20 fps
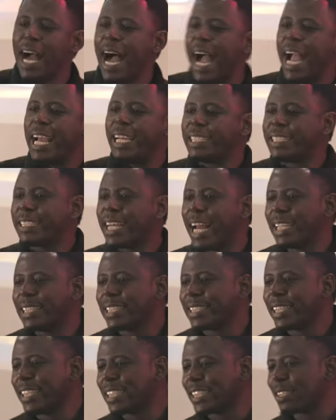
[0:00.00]
I said
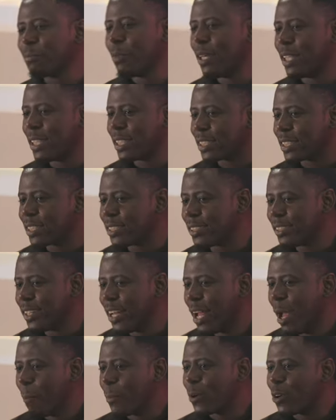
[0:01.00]
six months
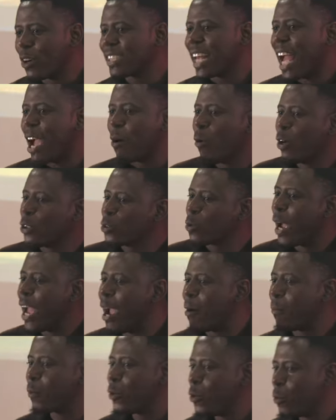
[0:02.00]
because I want to
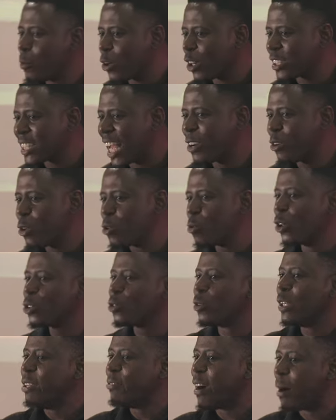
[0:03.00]
help you because I know you
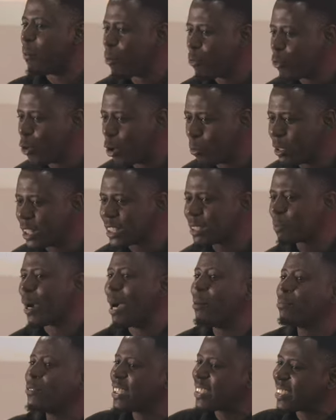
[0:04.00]
want to live above your means,
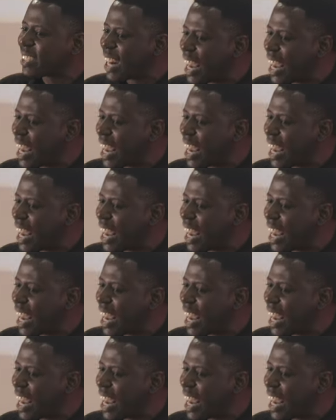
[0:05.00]
but I'm still